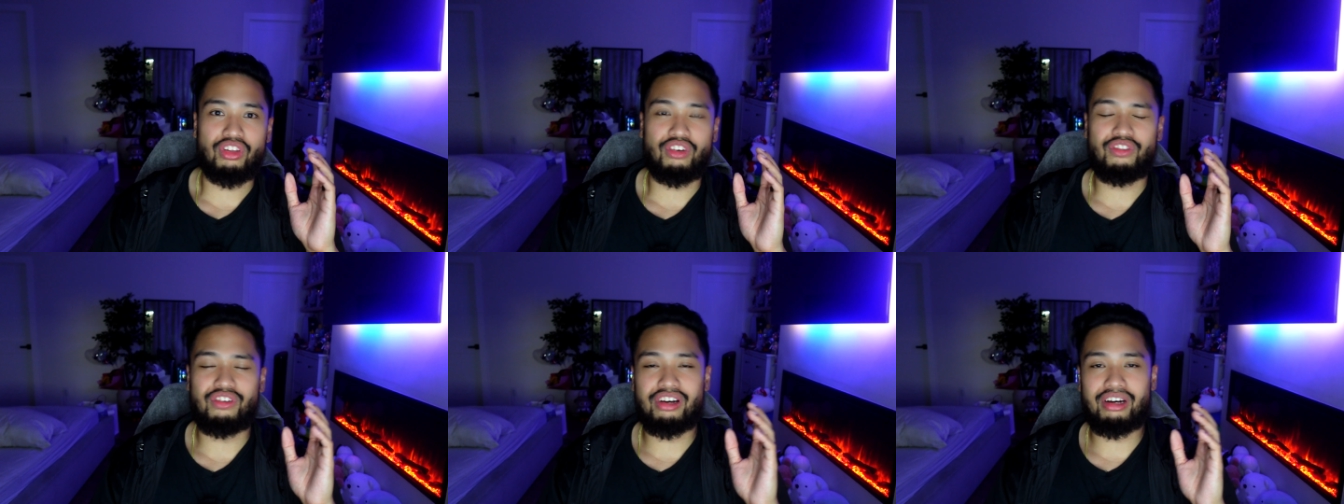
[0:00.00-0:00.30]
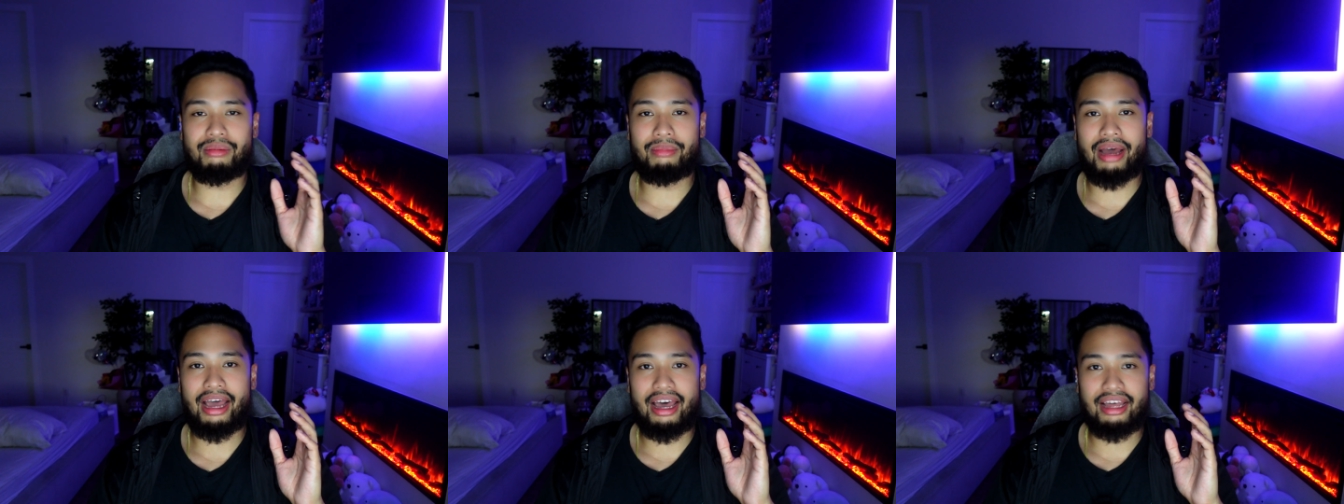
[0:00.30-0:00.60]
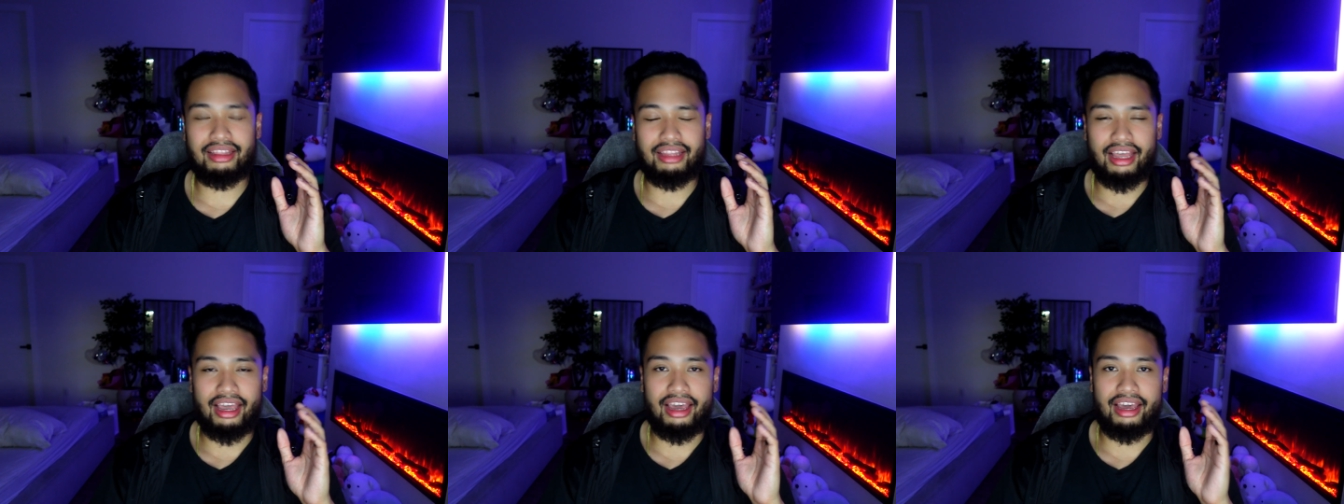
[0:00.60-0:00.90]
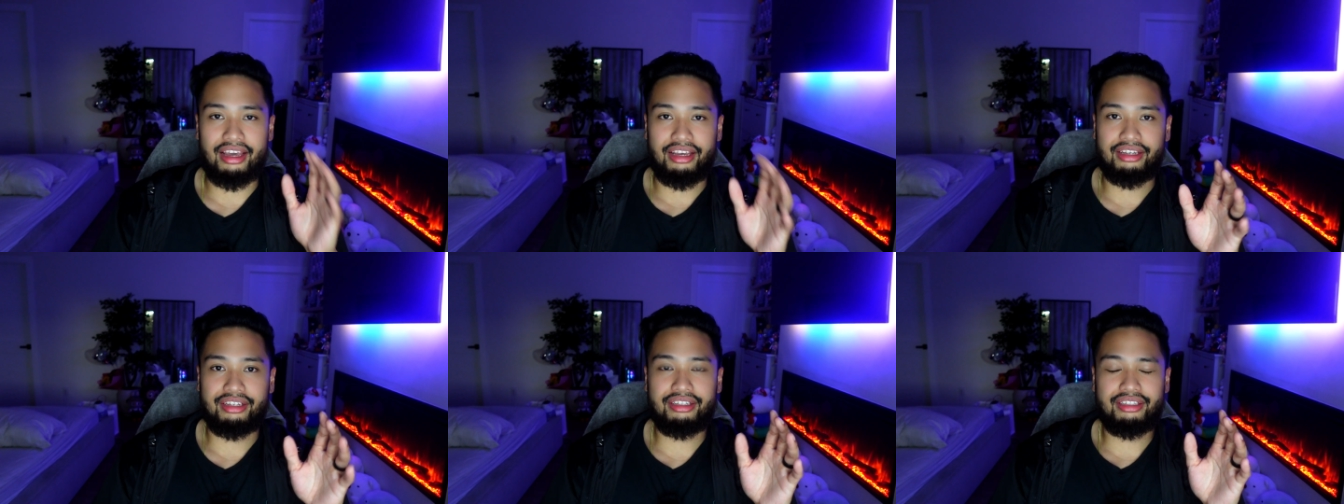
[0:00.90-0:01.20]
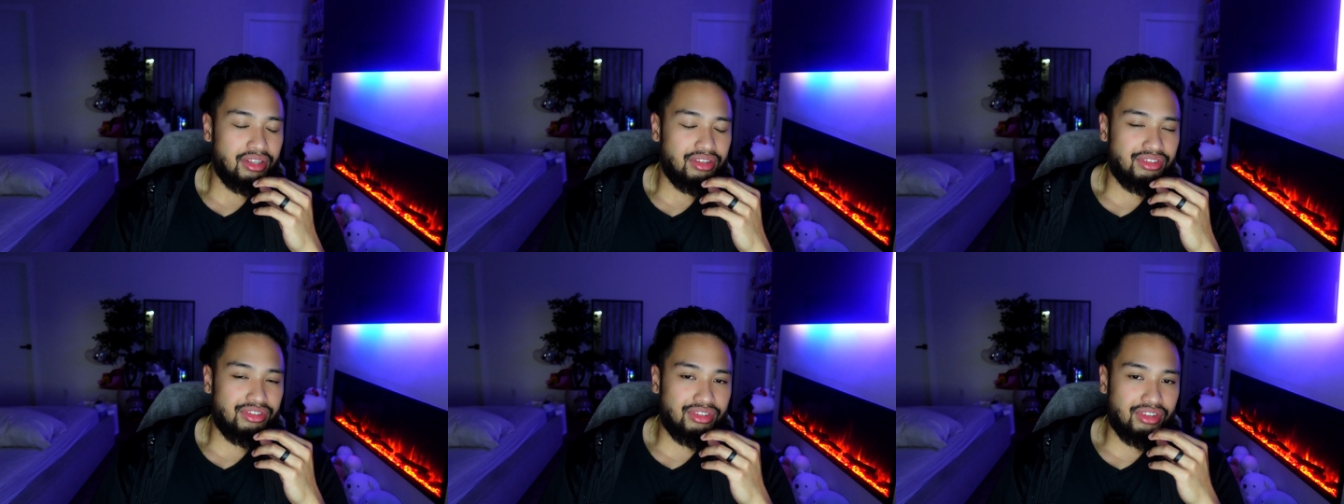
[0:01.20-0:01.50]
of them at A.
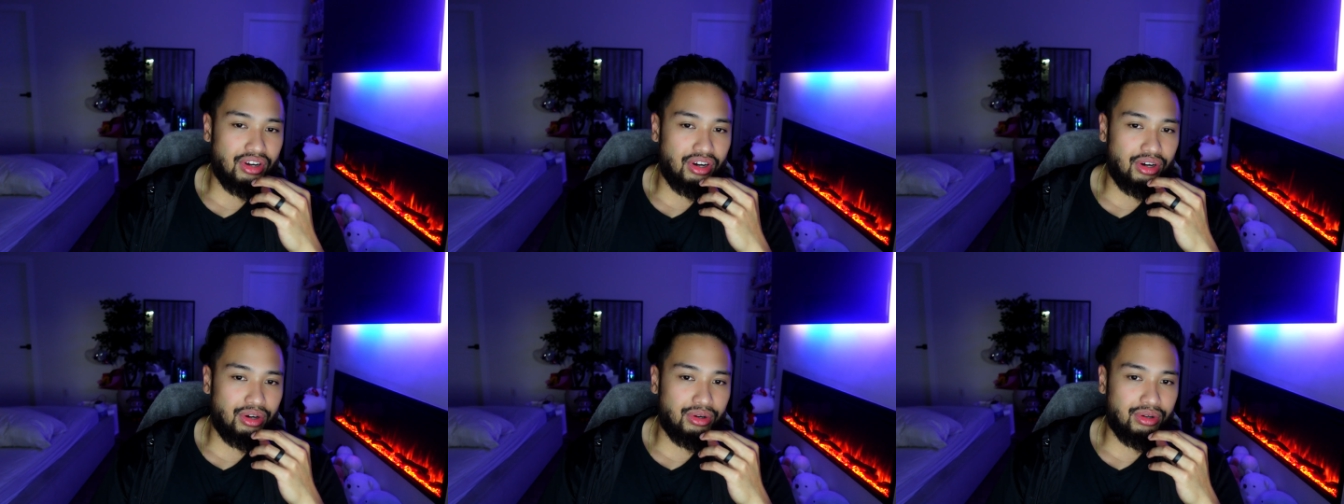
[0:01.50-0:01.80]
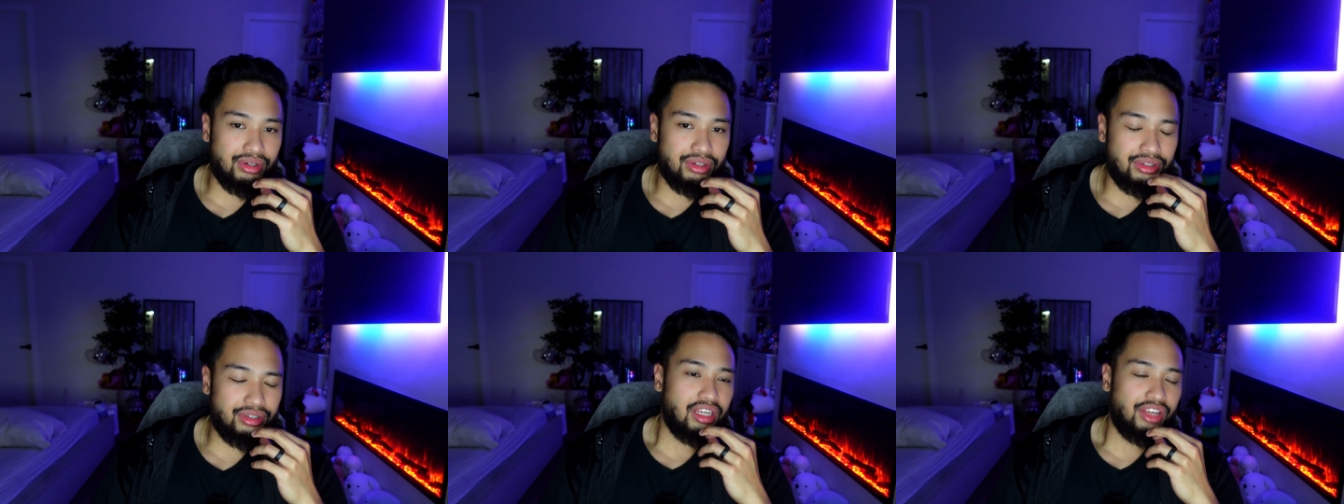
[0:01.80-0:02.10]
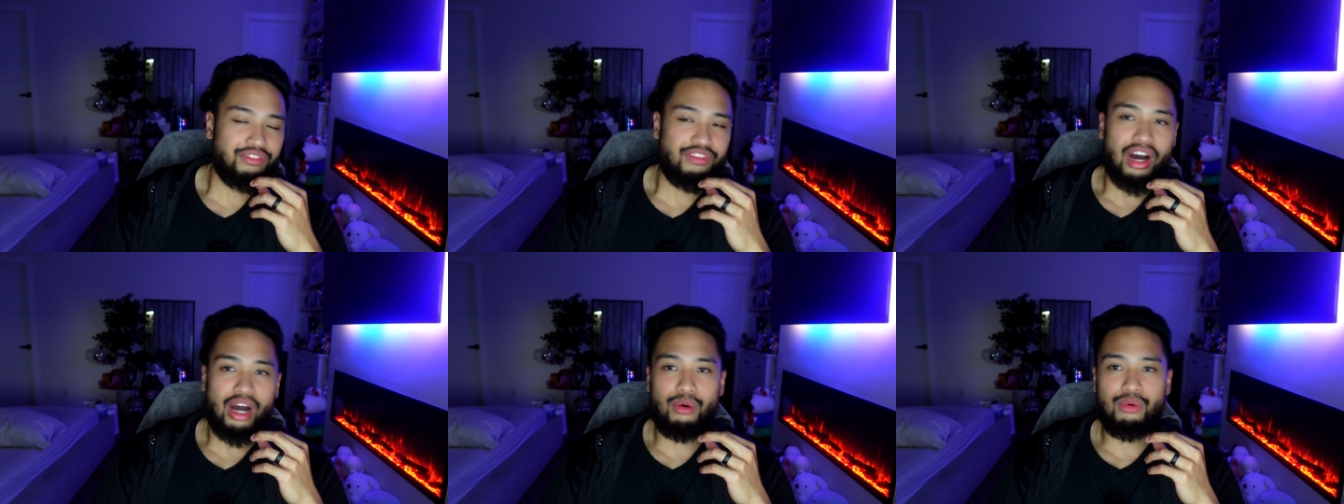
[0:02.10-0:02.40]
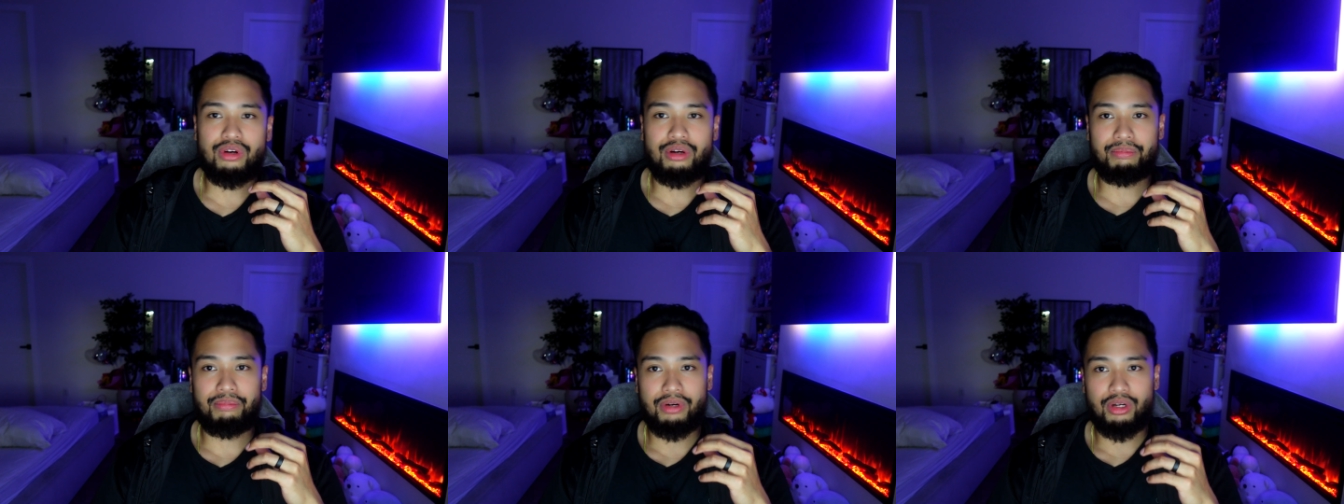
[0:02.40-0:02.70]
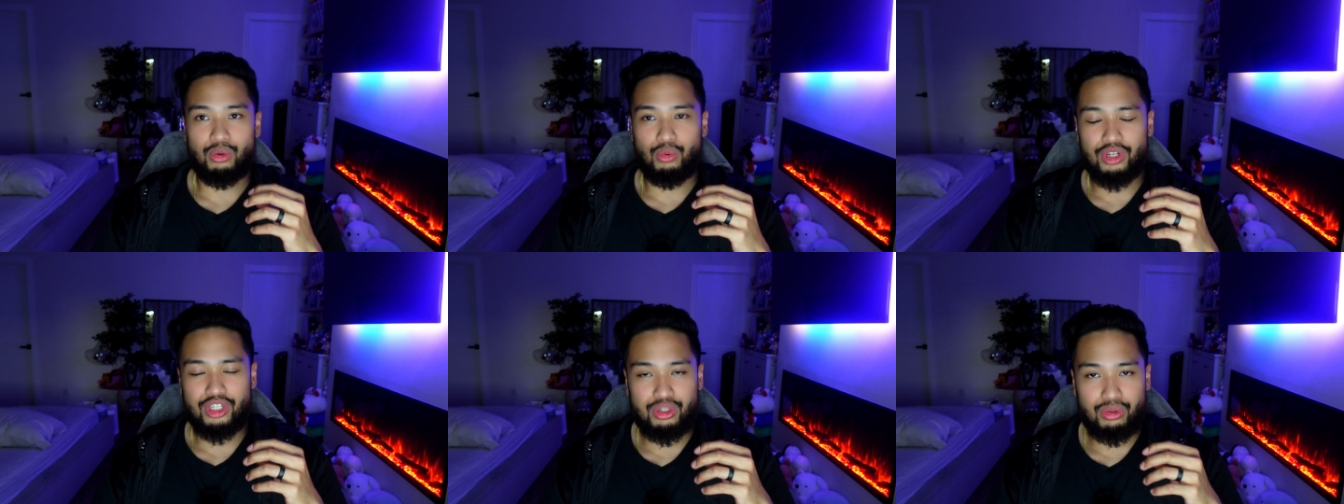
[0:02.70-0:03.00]
So if I were to
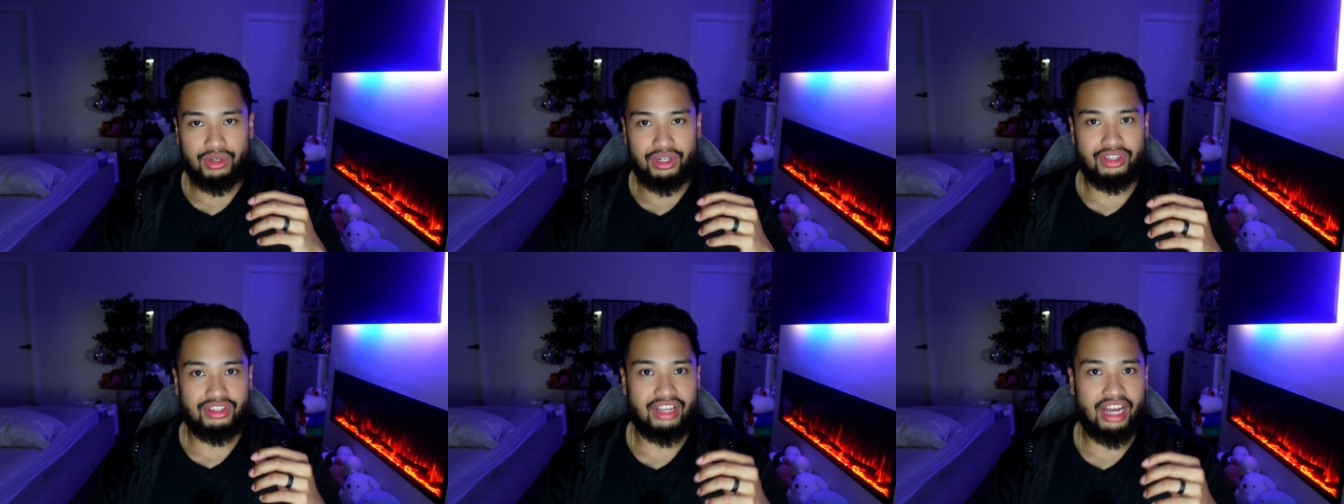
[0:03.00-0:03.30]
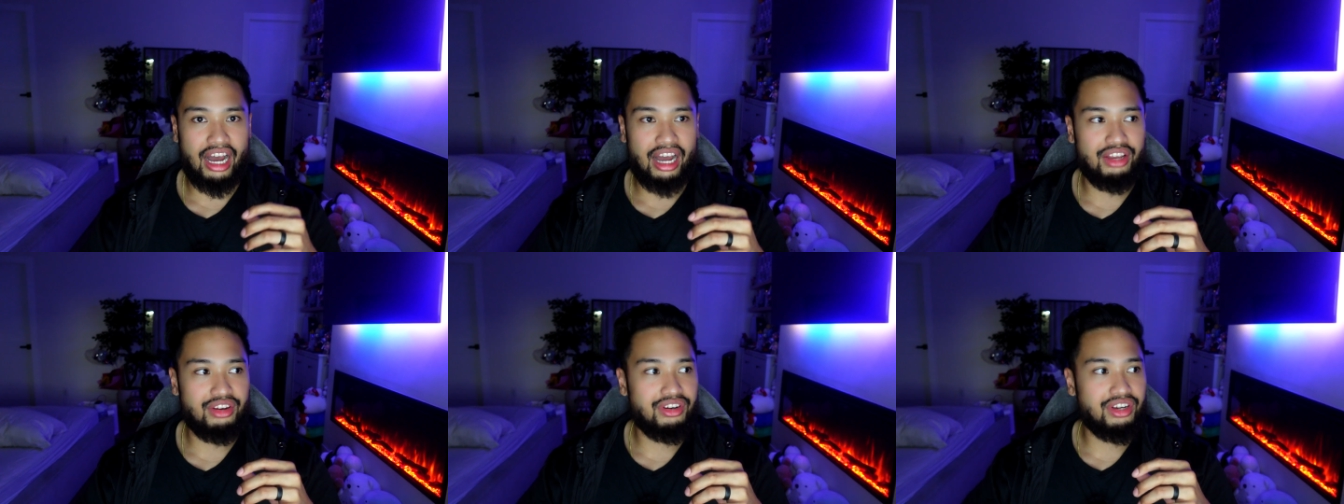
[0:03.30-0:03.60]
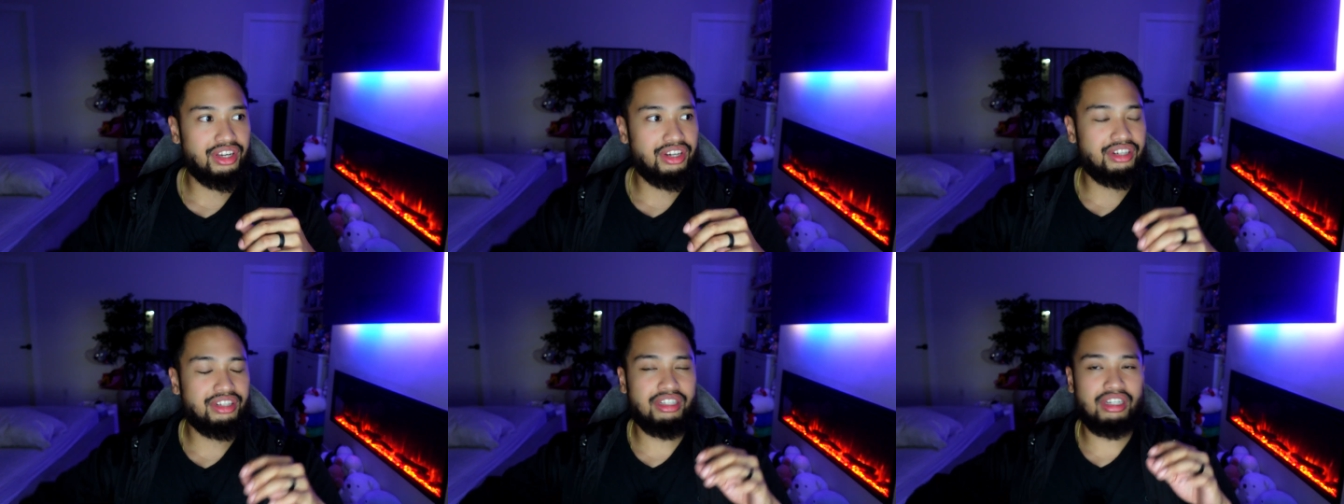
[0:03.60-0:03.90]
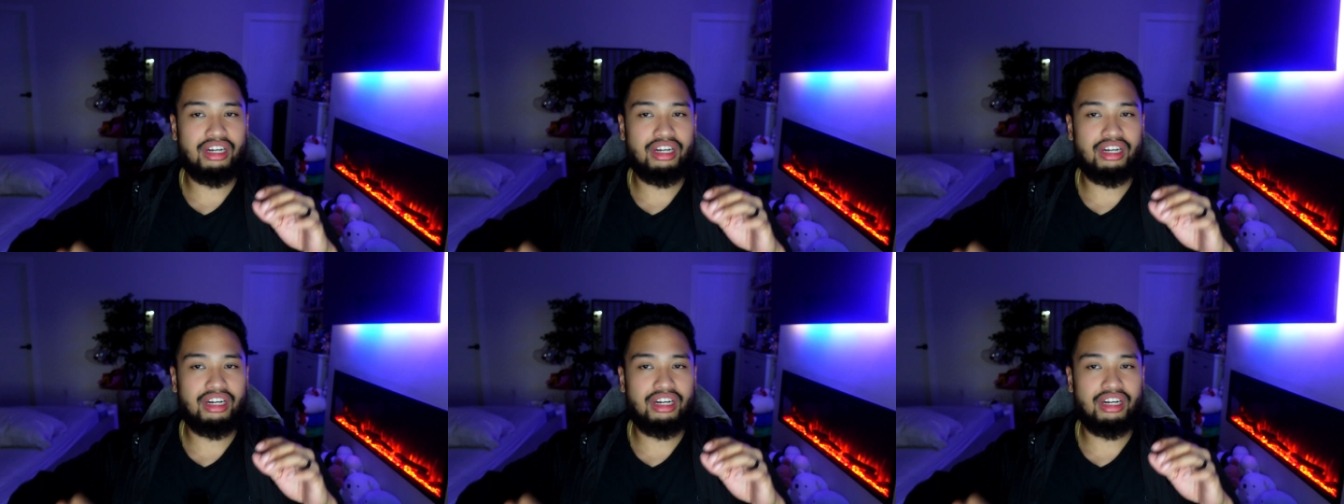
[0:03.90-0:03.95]
put which one is higher here,